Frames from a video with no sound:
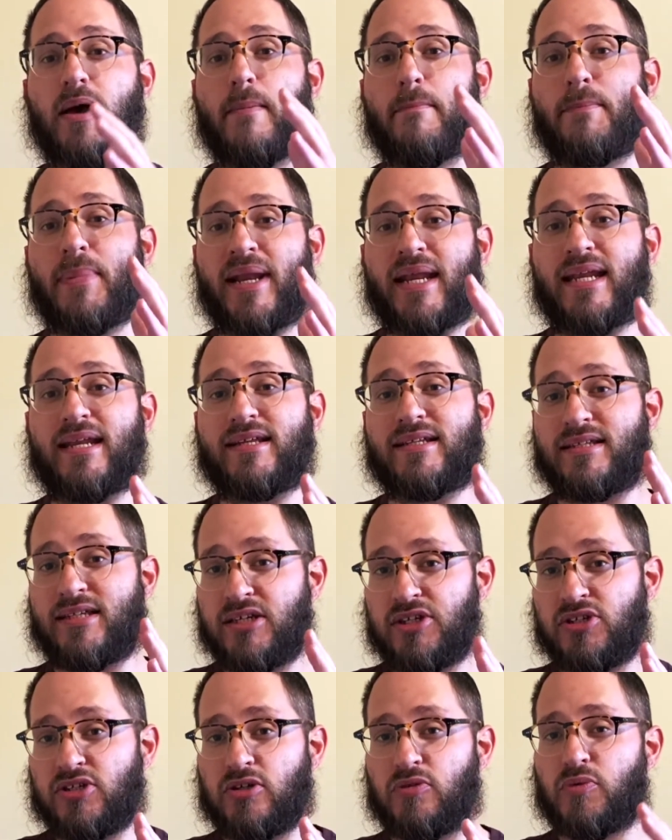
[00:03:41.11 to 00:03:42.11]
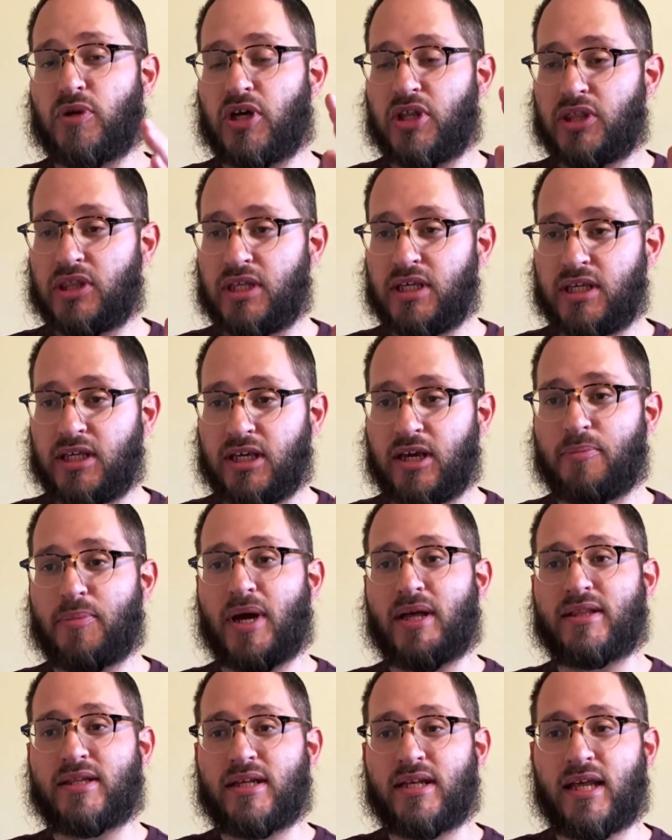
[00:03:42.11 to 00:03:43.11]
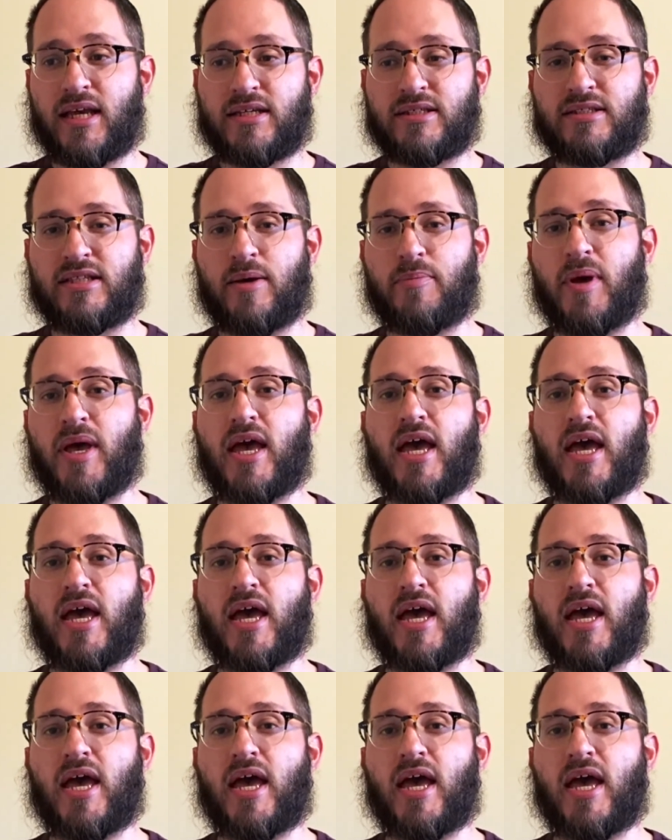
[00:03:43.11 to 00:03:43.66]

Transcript: but in addition, we are thinking about the next step.